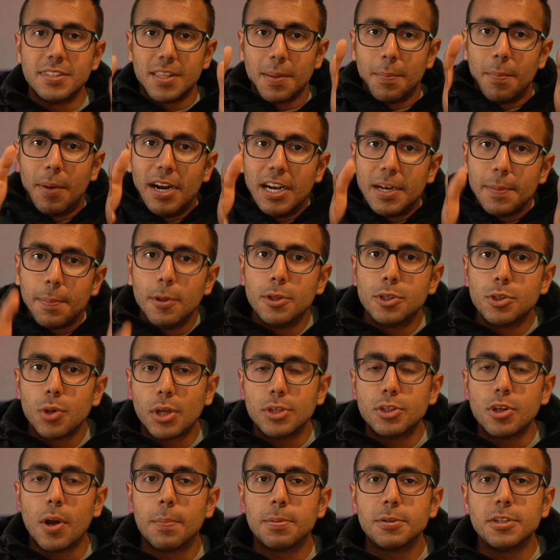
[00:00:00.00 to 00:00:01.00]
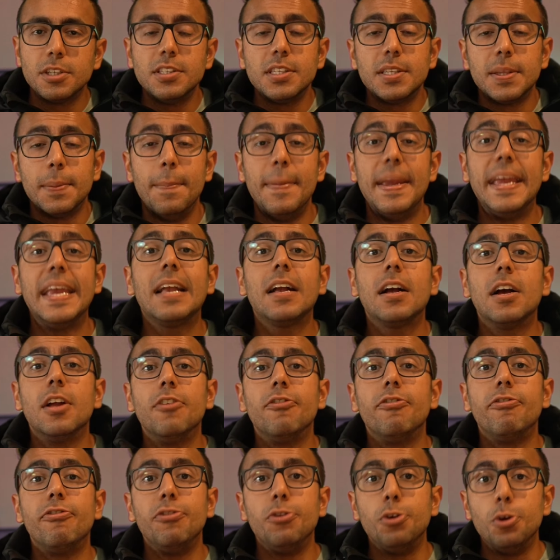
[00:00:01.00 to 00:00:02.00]
the multiple choice options, may
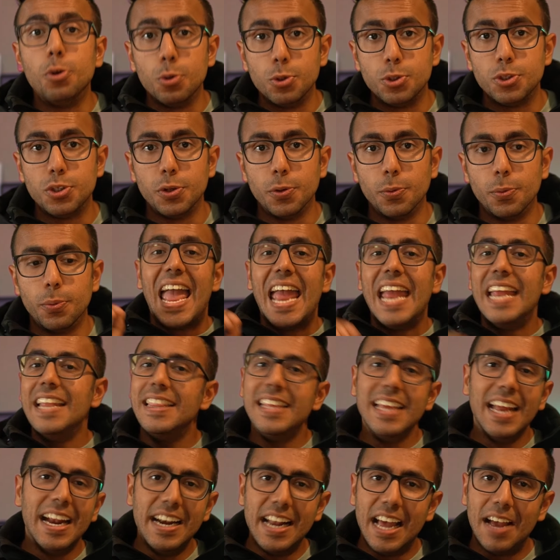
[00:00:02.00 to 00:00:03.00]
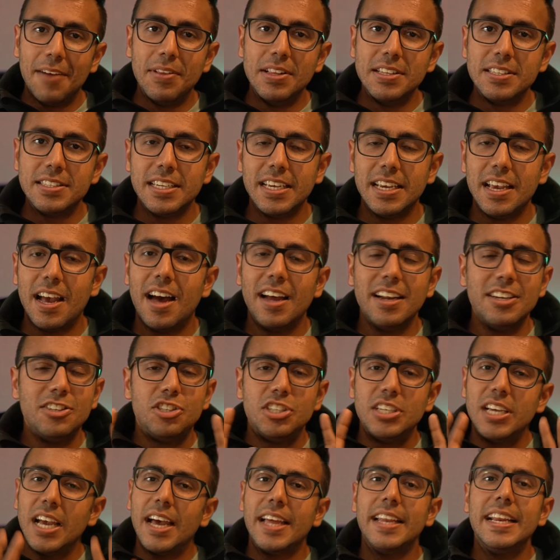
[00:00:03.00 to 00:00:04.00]
confuse you. In the end, I will say
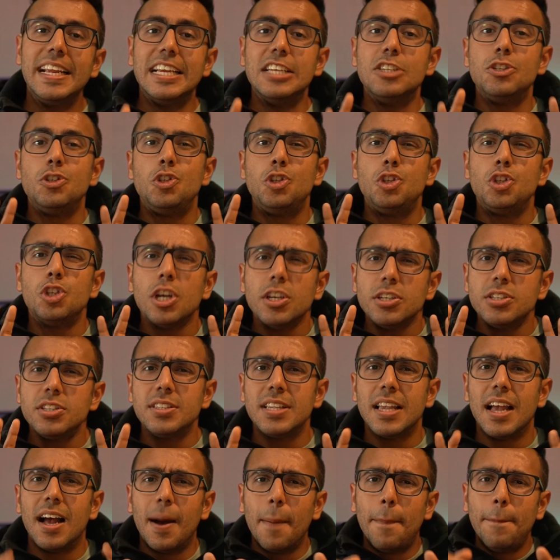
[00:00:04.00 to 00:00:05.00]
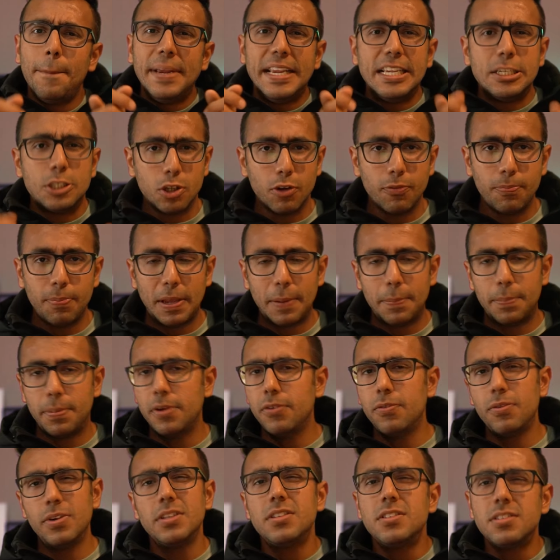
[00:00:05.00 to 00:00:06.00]
GRE is just a piece of
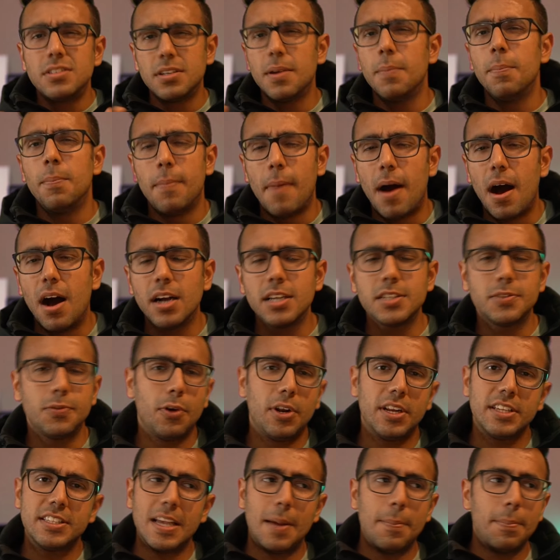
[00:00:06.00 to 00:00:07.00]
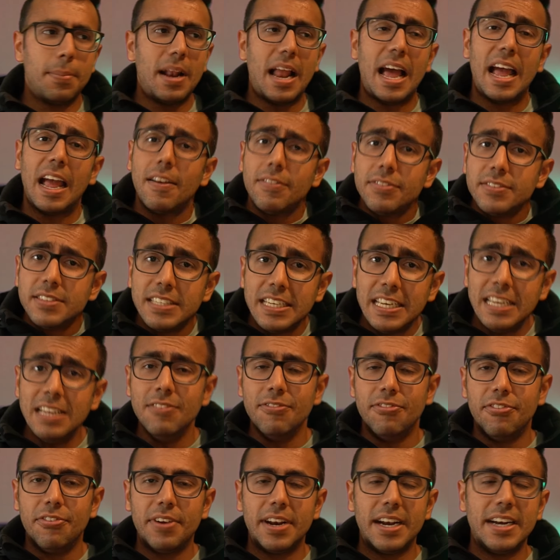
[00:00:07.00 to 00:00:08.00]
paper with some marks. For example, I have seen
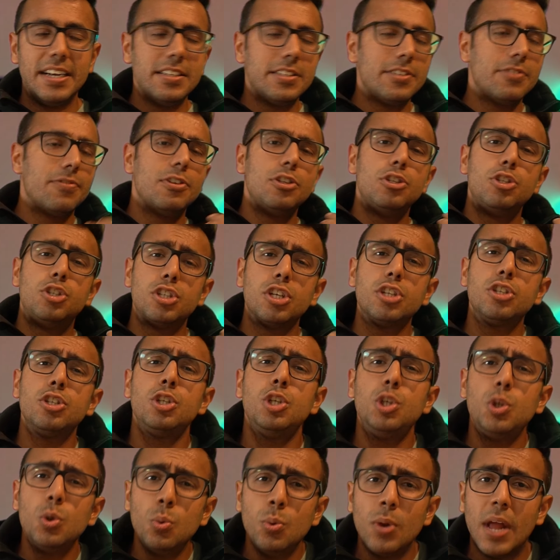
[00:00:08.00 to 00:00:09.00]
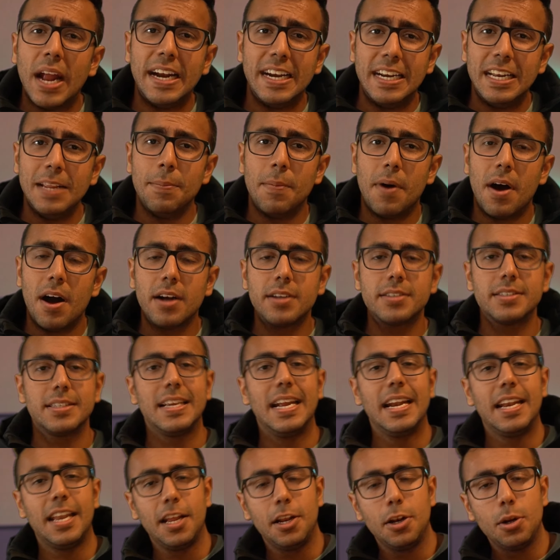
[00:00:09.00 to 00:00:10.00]
friends with just 290 marks
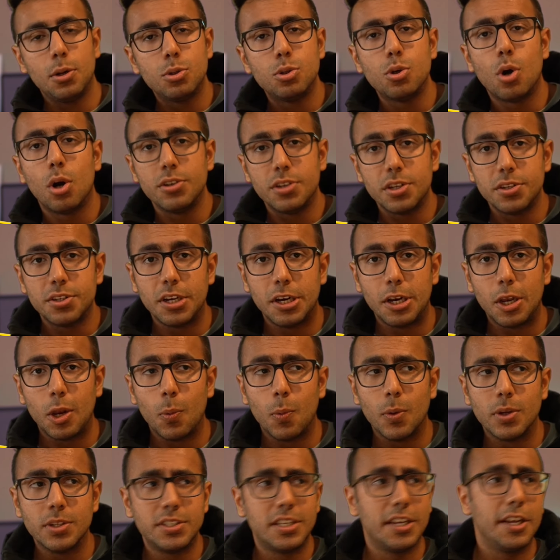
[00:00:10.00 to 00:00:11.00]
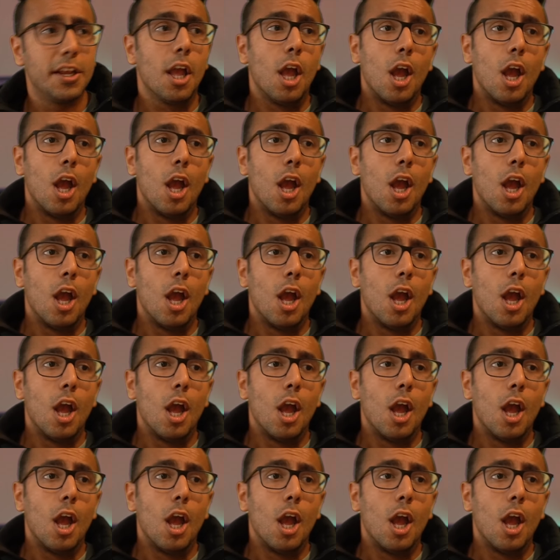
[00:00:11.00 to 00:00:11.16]
getting into Georgia State University,